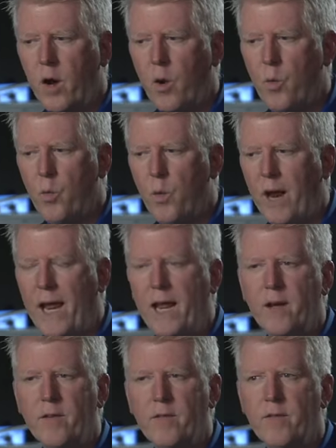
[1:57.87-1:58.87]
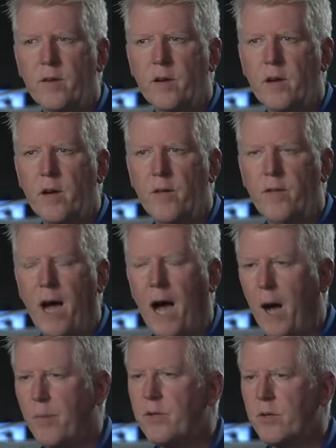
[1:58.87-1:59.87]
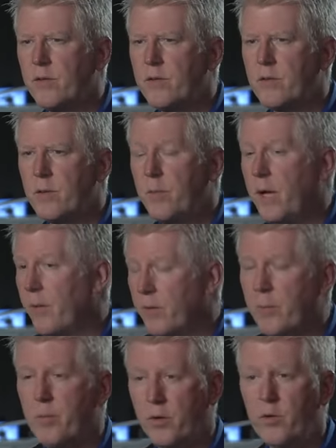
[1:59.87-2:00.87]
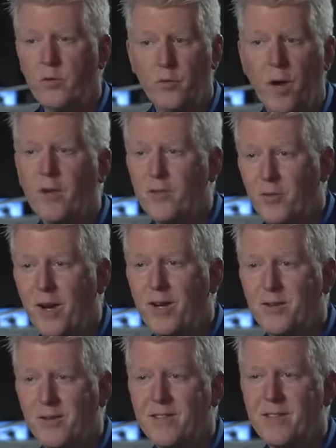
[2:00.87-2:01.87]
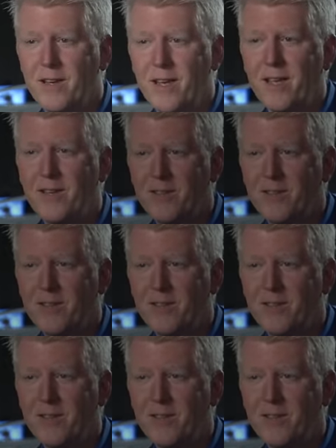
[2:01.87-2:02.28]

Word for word: array of, of options to be able to produce restorations today.